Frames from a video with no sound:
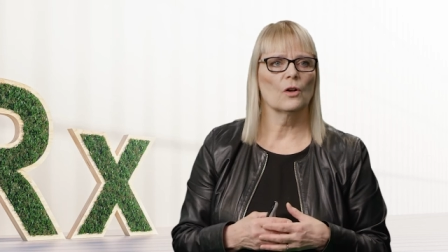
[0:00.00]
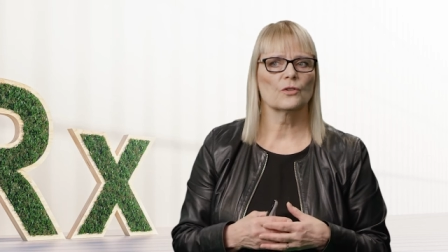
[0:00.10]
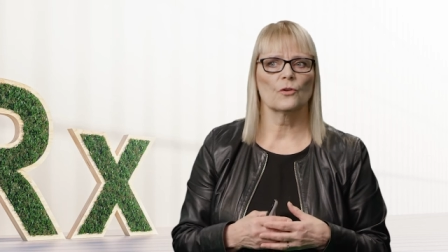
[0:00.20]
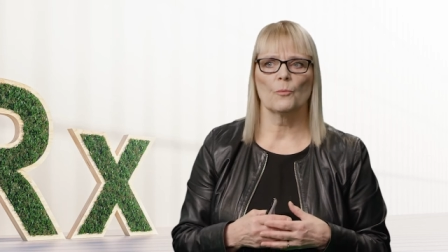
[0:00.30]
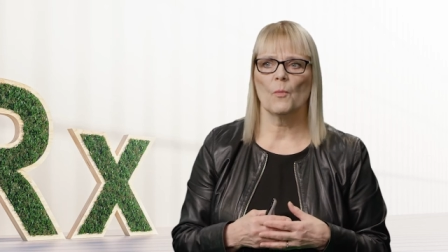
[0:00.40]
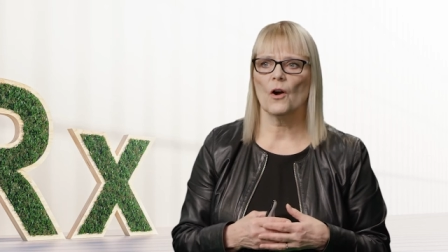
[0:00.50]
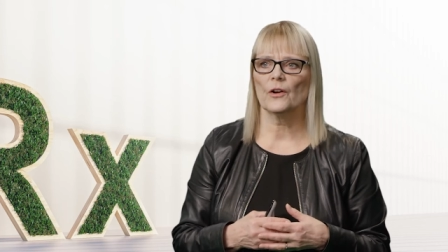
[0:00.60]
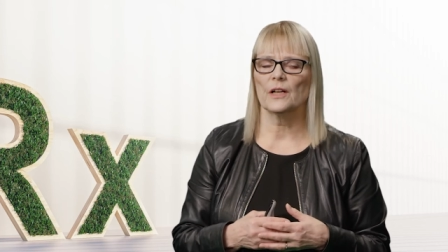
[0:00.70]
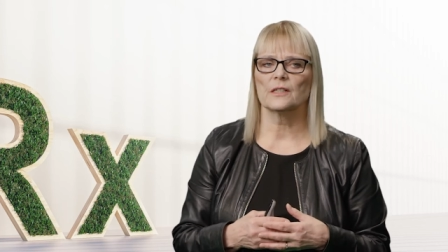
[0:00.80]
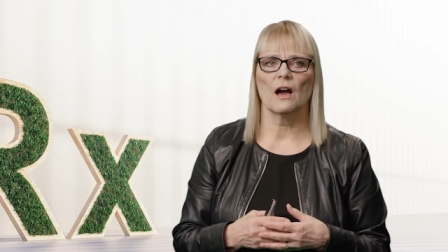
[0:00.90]
also the
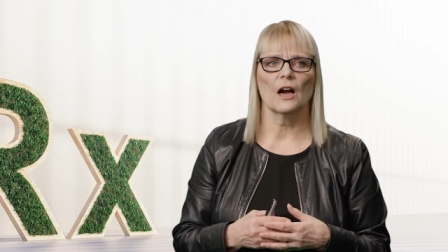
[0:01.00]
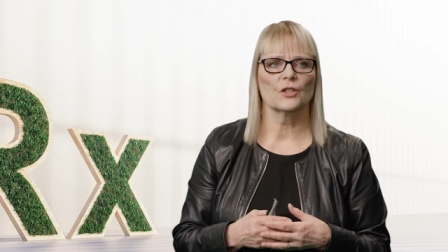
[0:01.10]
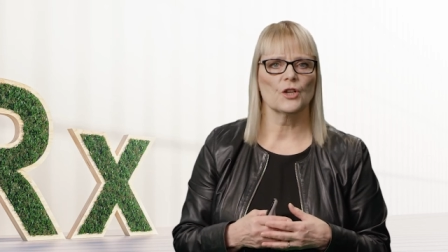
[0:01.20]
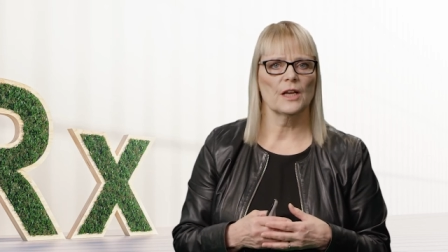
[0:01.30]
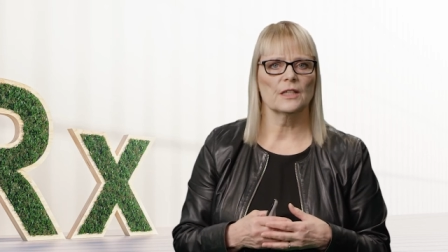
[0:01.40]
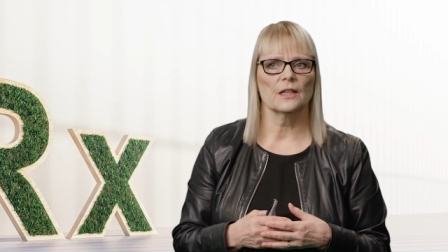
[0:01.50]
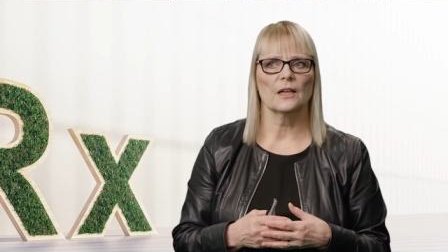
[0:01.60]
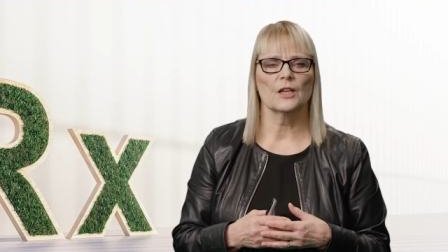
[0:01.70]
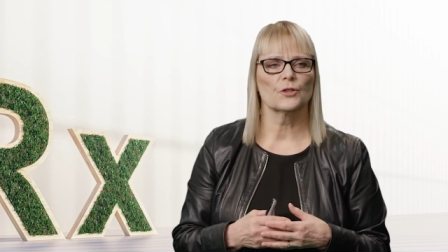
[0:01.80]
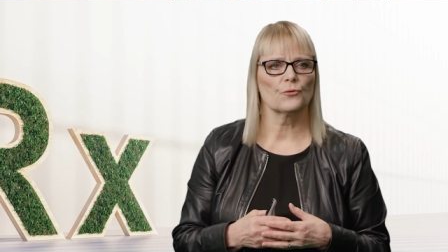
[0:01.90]
markets are
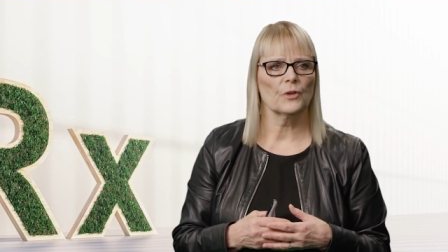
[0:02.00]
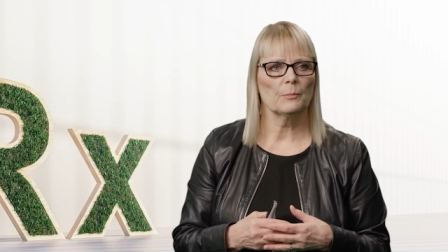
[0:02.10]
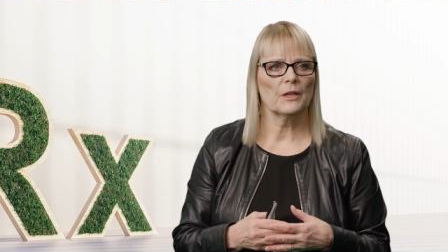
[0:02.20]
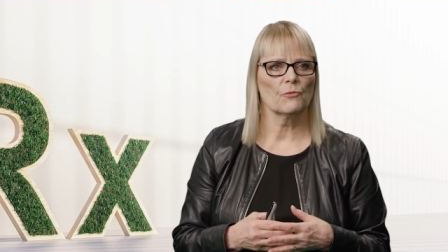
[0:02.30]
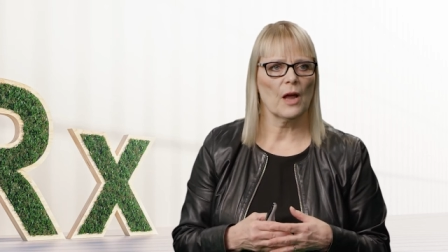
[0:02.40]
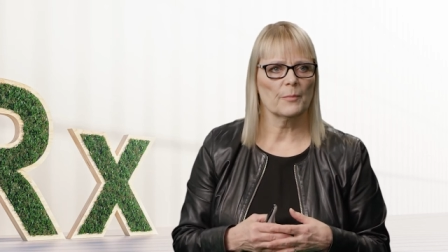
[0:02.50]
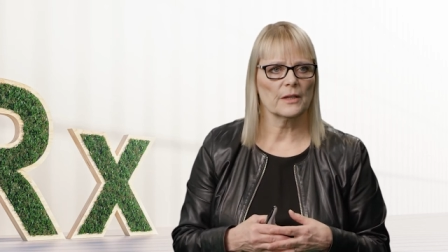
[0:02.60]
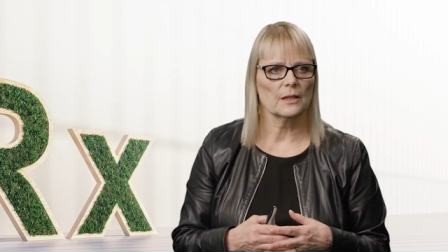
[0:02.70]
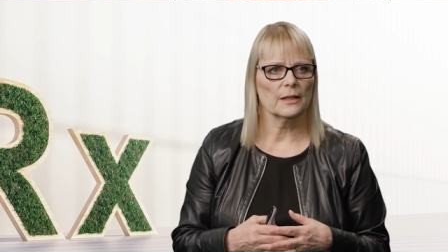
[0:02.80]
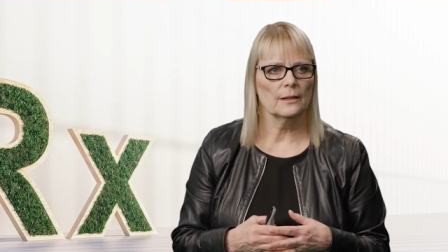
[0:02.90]
changing extremely
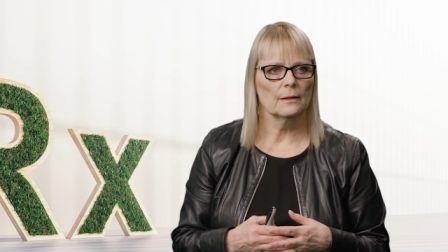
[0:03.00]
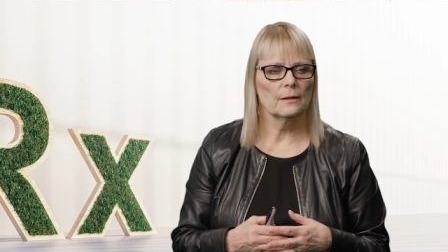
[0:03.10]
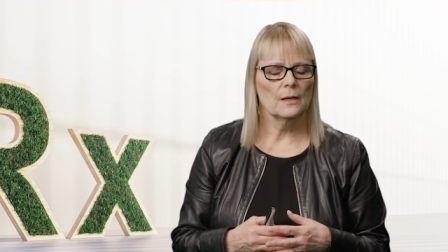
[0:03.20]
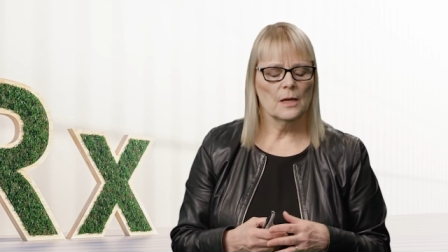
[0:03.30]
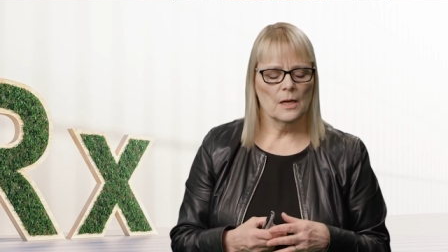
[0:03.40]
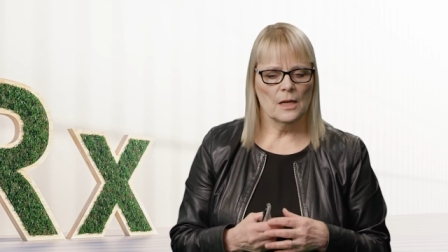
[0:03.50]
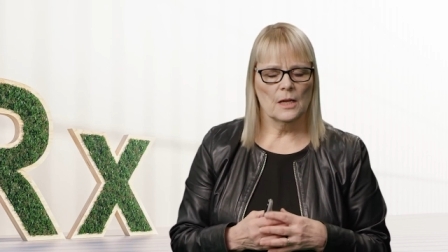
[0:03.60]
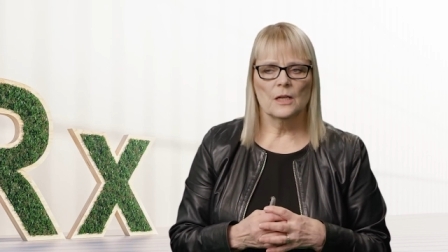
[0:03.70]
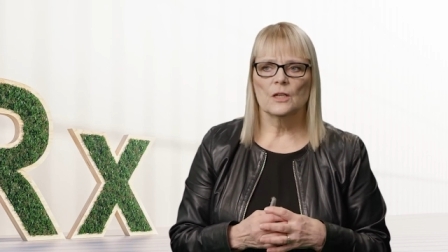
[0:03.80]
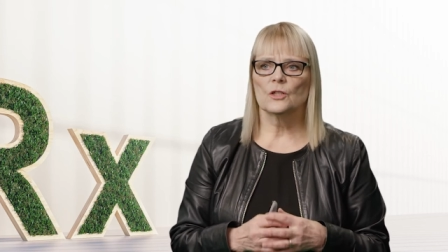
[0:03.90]
rapidly.
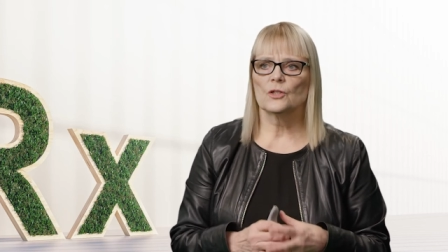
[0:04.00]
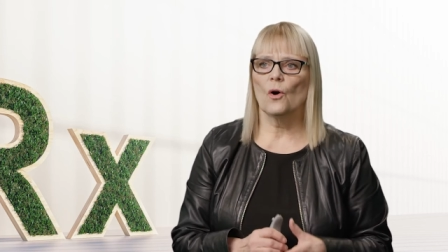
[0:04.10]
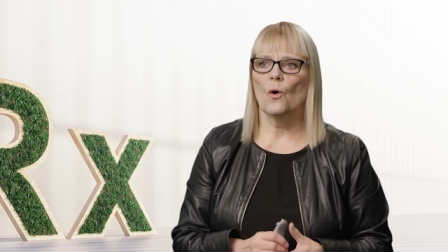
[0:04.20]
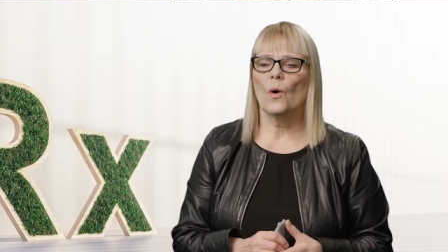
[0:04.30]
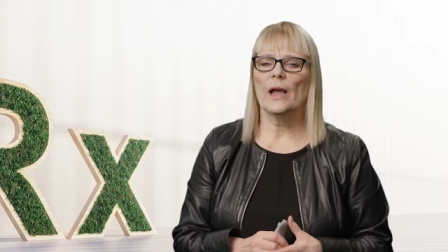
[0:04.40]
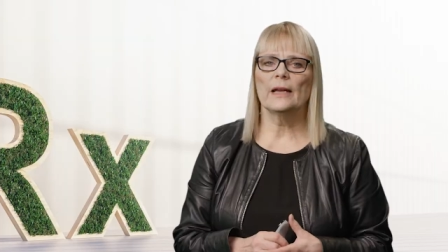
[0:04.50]
So